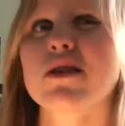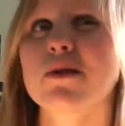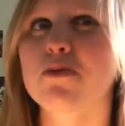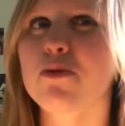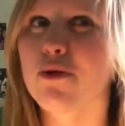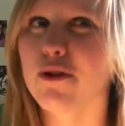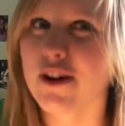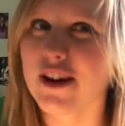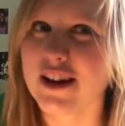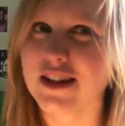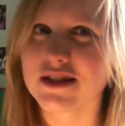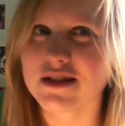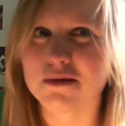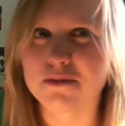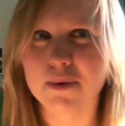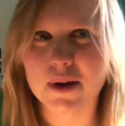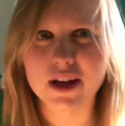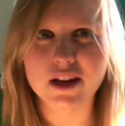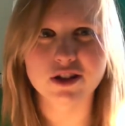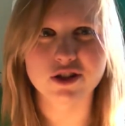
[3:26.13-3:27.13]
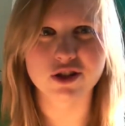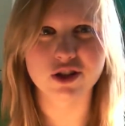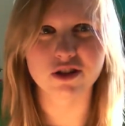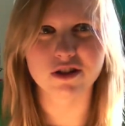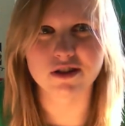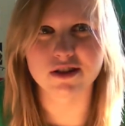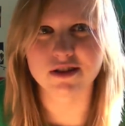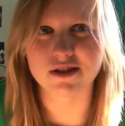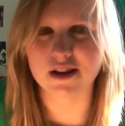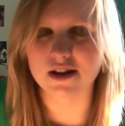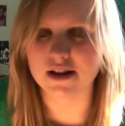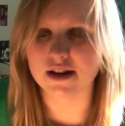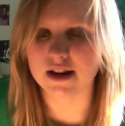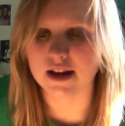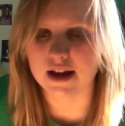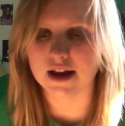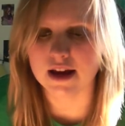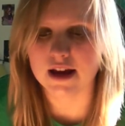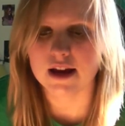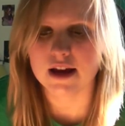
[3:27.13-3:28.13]
capris and pink shirts, and
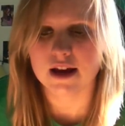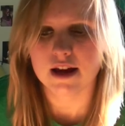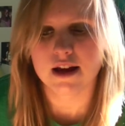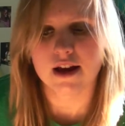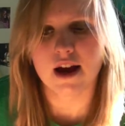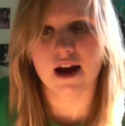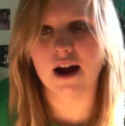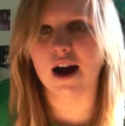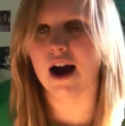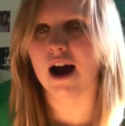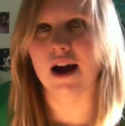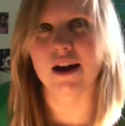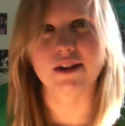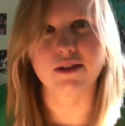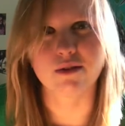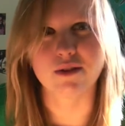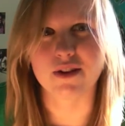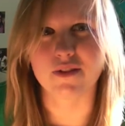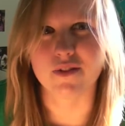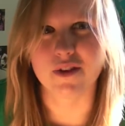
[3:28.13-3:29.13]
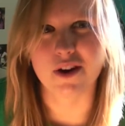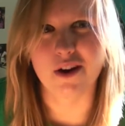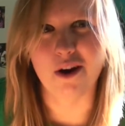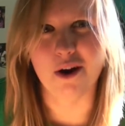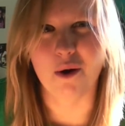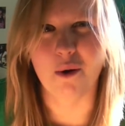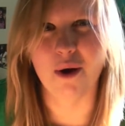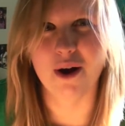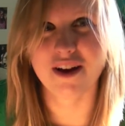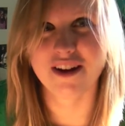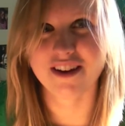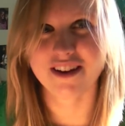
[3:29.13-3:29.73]
I don't even know.